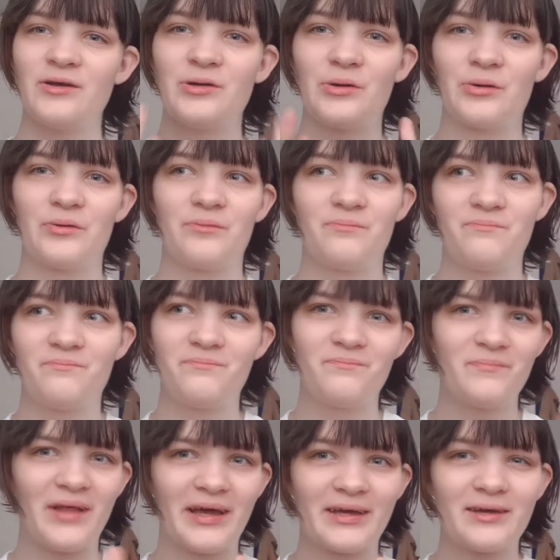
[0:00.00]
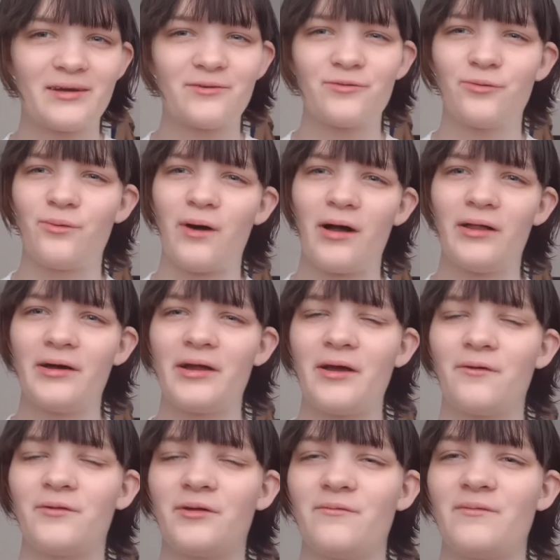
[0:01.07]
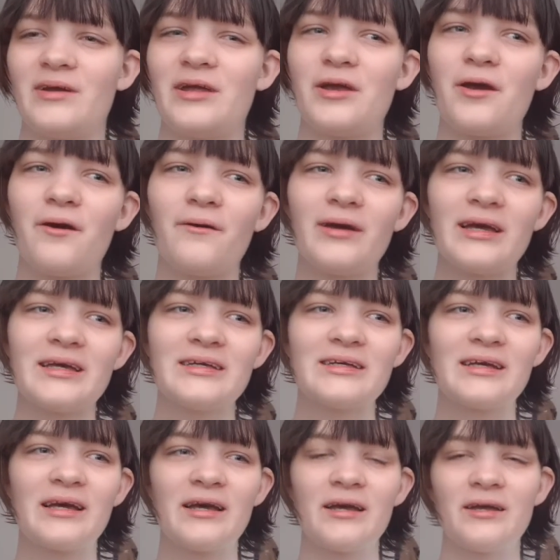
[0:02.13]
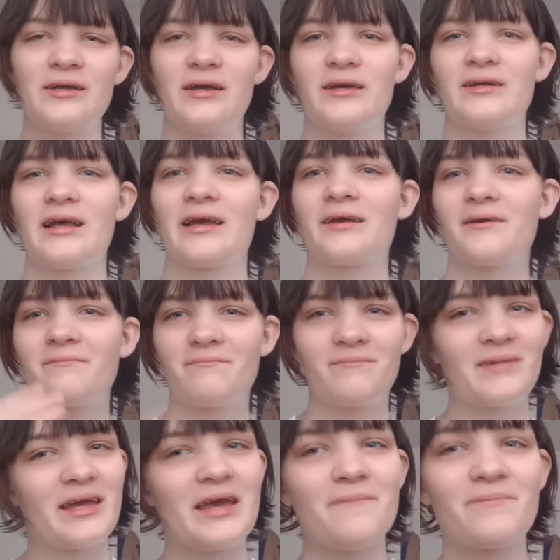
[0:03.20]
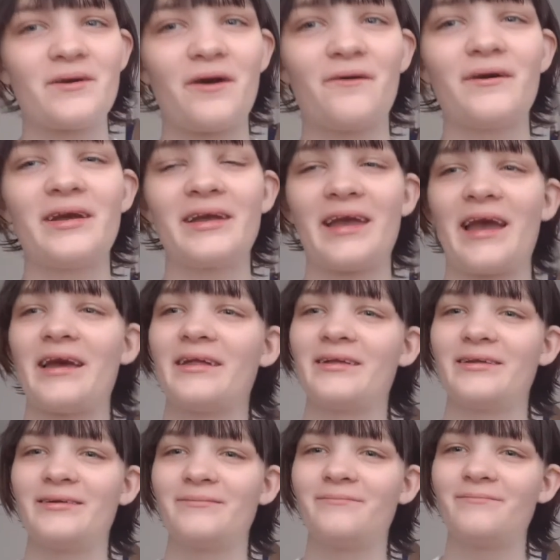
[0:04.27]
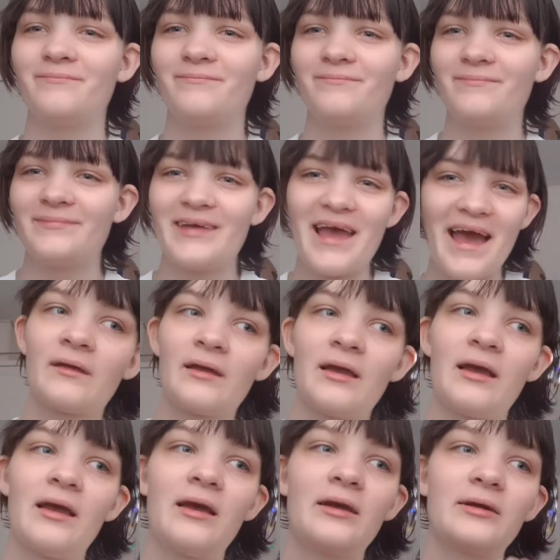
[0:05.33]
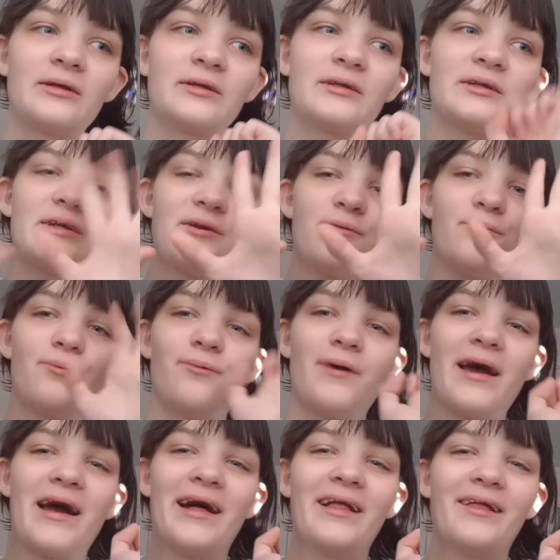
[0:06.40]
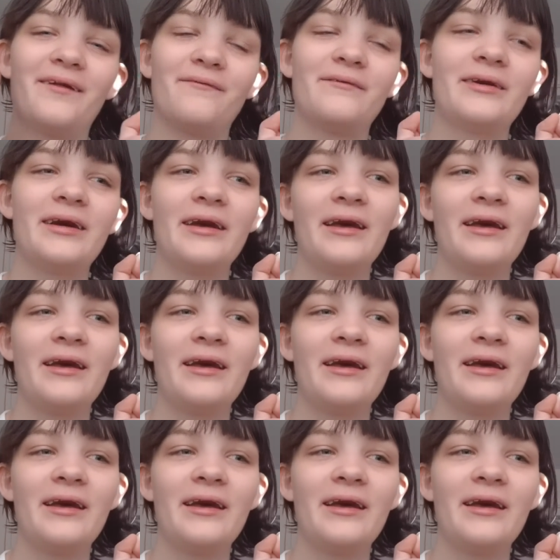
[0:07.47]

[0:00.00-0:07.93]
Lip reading: your, like, quality on the video is. Just, like, keep going and, yeah. 12.